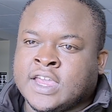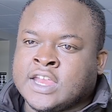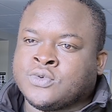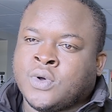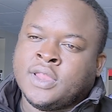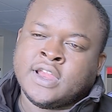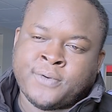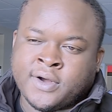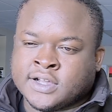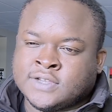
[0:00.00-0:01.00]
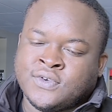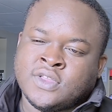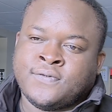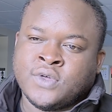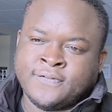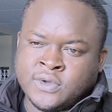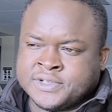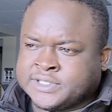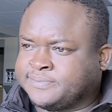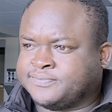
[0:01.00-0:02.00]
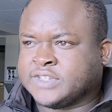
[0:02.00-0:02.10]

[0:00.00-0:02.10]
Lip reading: end quality product for the viewers.